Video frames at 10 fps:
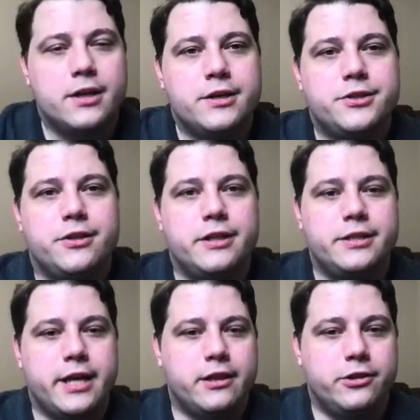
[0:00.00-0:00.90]
So let's
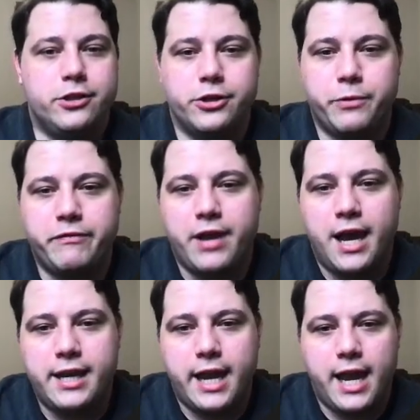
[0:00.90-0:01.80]
take a little look. We've
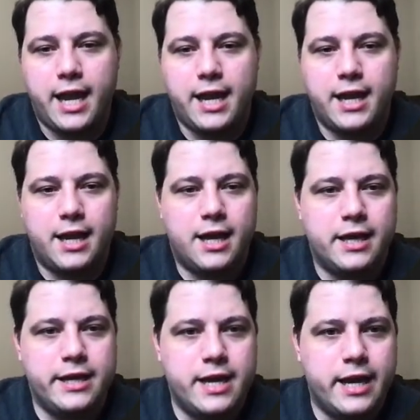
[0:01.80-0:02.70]
got
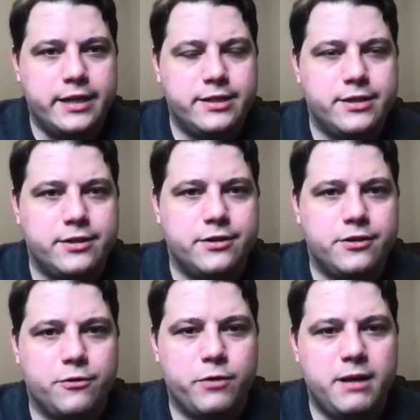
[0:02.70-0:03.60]
a nice
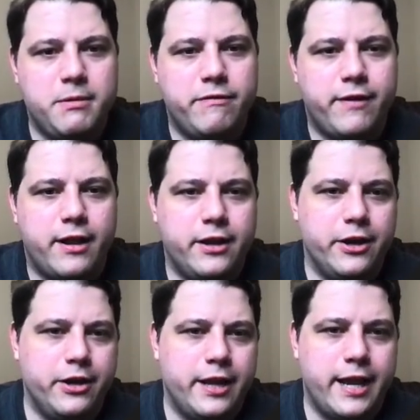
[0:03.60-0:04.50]
README file here.
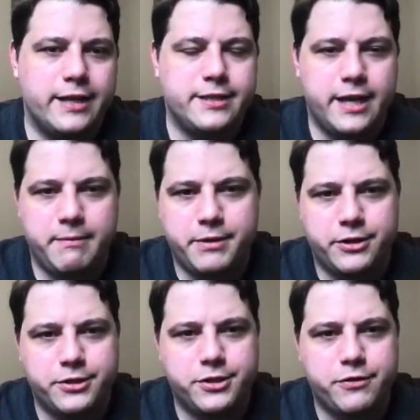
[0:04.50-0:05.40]
You can't see it, but
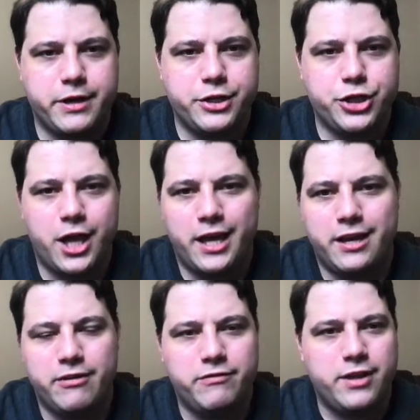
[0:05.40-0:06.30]
there's a screenshot
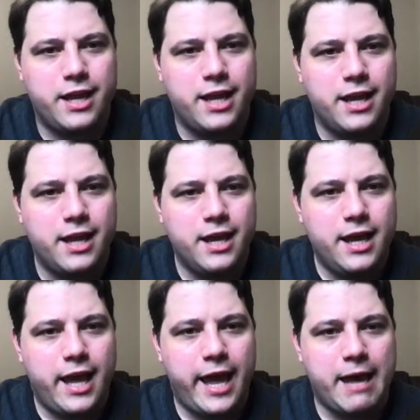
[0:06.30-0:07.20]
of the
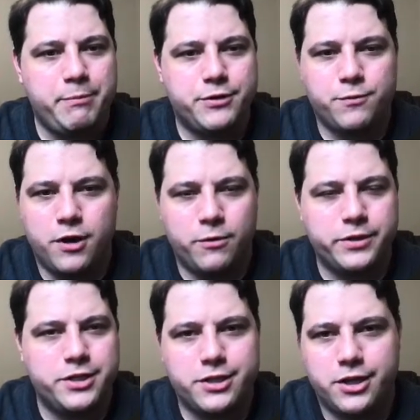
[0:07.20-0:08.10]
app as well,
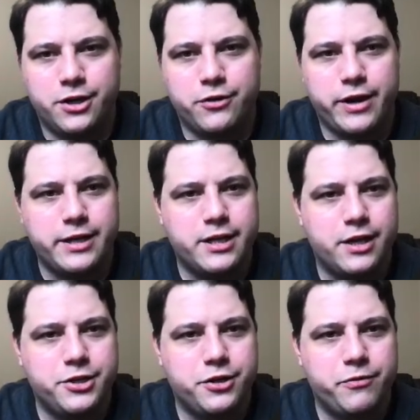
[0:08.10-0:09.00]
which is a great
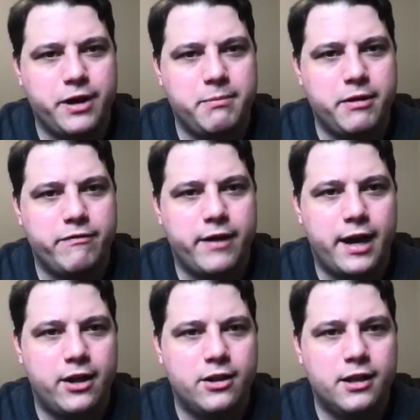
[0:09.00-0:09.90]
touch in a README
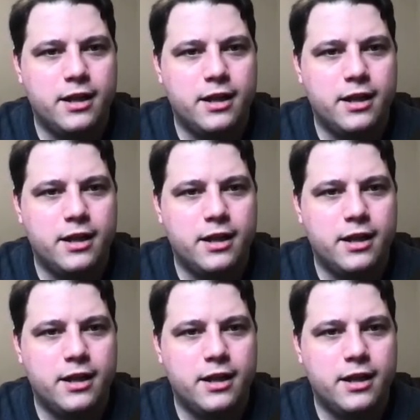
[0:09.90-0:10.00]
file,